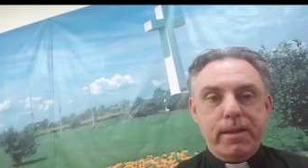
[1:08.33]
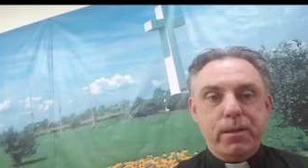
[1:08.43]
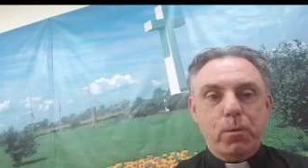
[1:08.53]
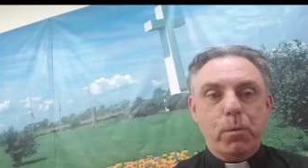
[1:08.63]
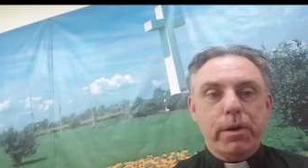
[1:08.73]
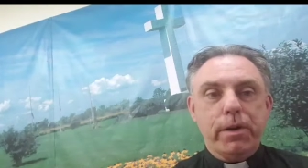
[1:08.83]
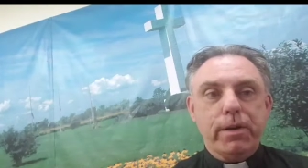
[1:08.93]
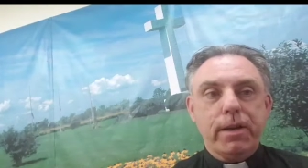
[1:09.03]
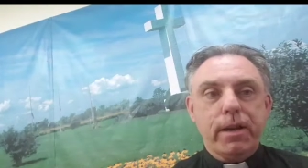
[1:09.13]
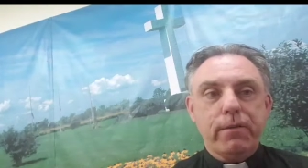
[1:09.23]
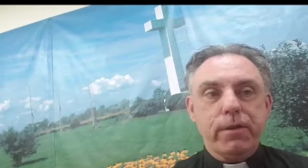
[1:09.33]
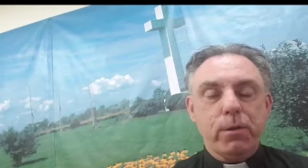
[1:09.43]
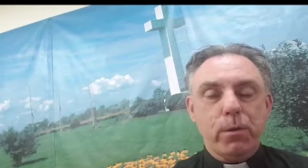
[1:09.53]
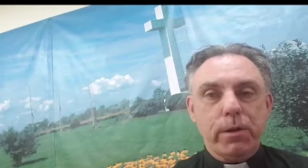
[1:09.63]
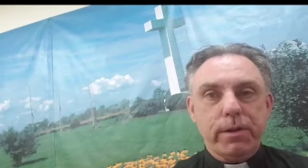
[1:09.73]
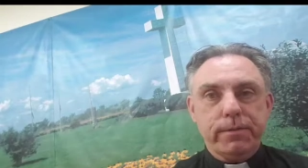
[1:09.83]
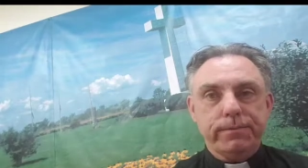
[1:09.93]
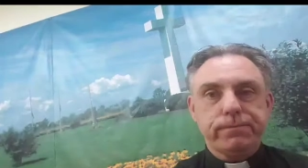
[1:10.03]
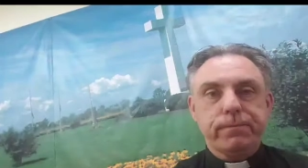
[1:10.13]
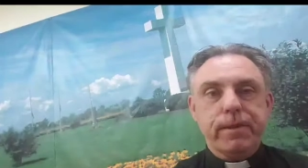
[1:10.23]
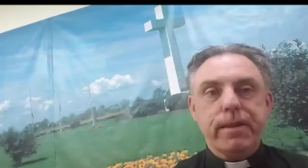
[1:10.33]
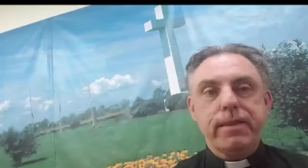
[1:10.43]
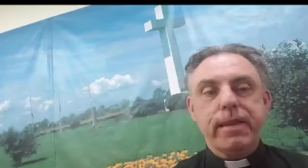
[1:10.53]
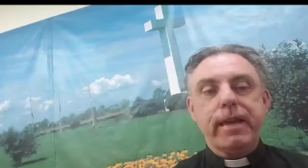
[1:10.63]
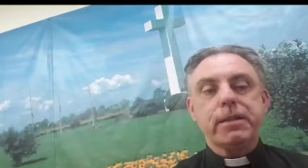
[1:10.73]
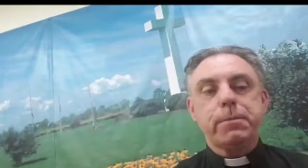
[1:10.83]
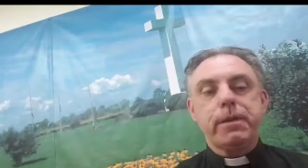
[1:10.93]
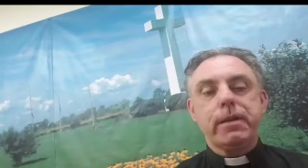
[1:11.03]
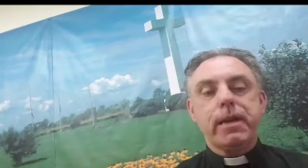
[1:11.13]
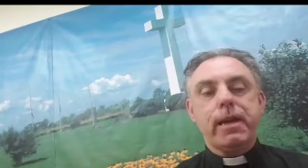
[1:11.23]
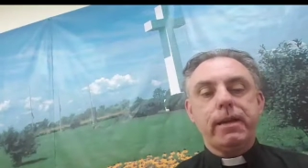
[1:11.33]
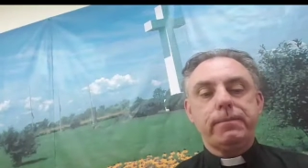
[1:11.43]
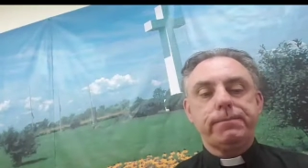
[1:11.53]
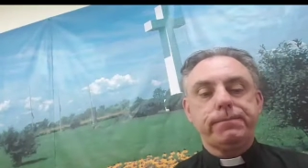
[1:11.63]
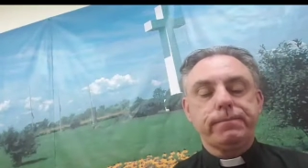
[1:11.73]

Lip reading: the word of the Lord. Thanks be to God.